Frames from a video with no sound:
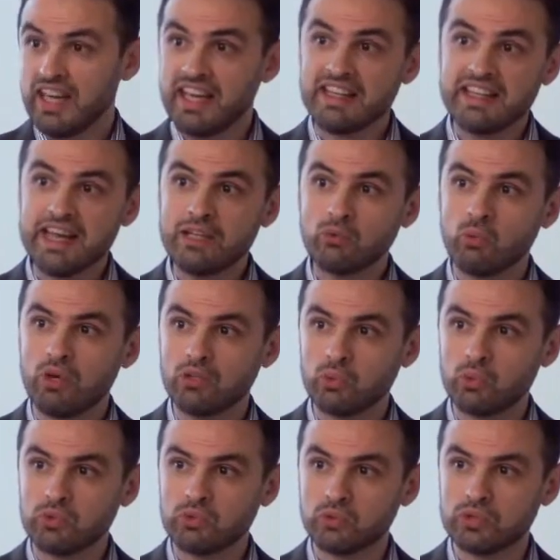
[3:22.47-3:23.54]
And that's
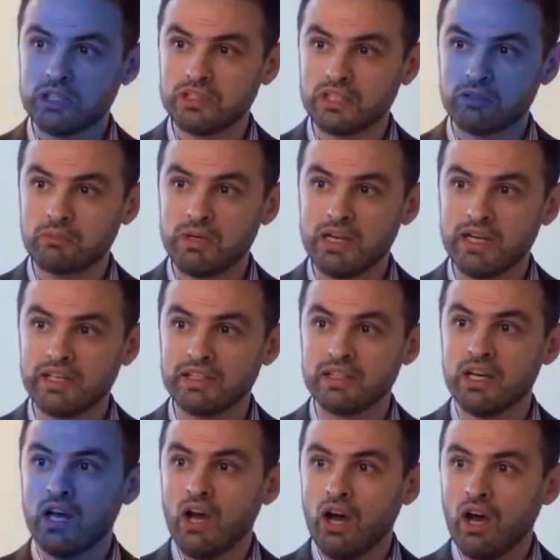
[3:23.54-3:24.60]
what we want to determine.
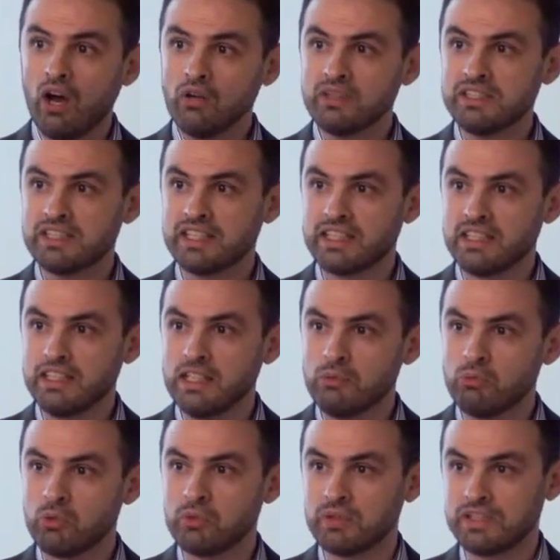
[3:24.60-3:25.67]
How this
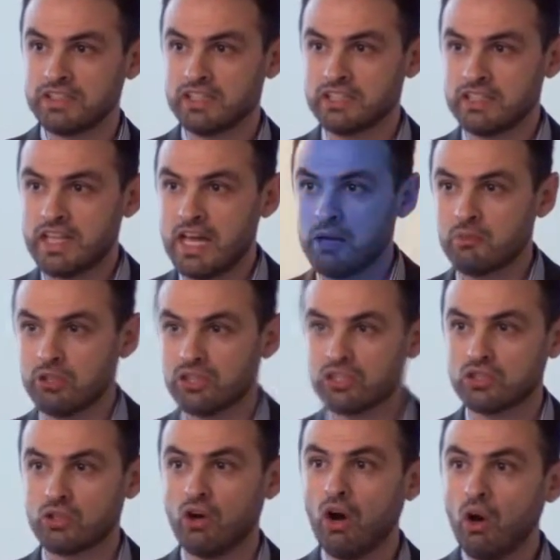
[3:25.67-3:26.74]
equilibrium is
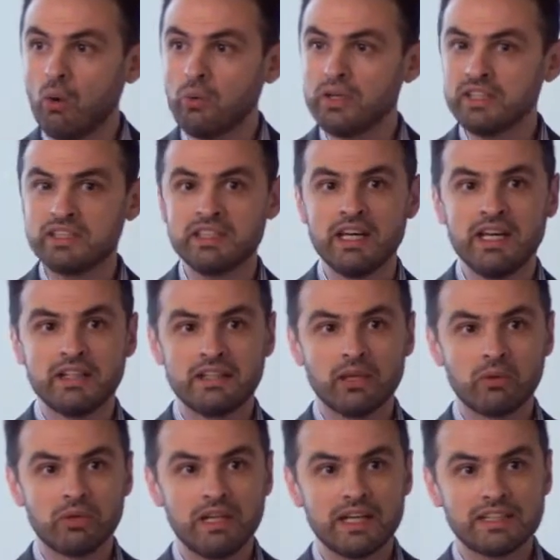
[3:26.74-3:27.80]
established, how is
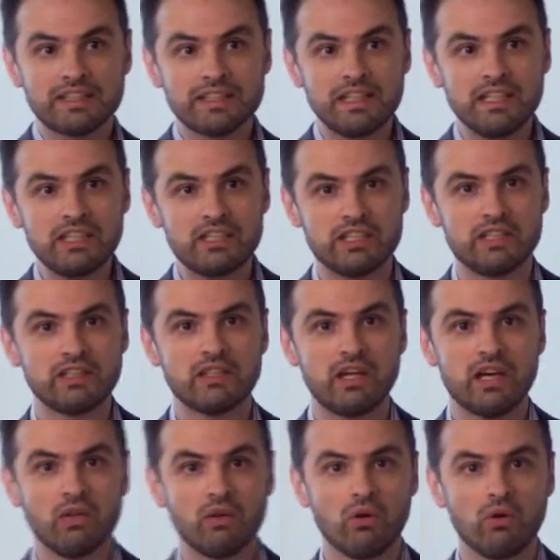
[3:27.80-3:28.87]
the relaxation
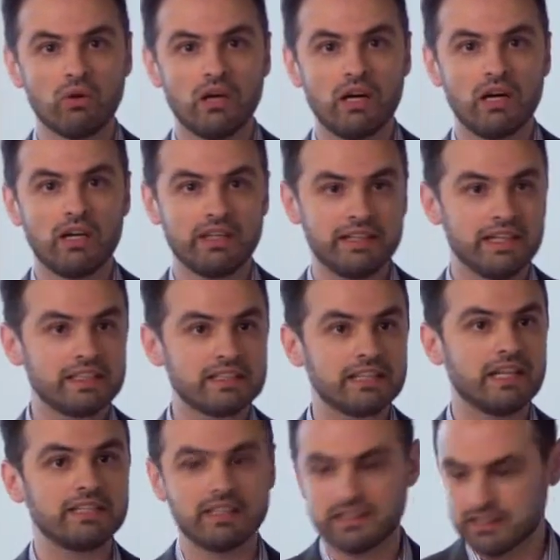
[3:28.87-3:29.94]
in
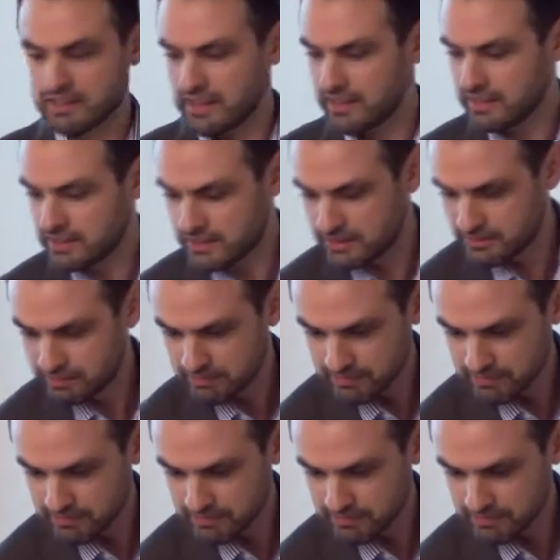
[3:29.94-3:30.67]
excited states.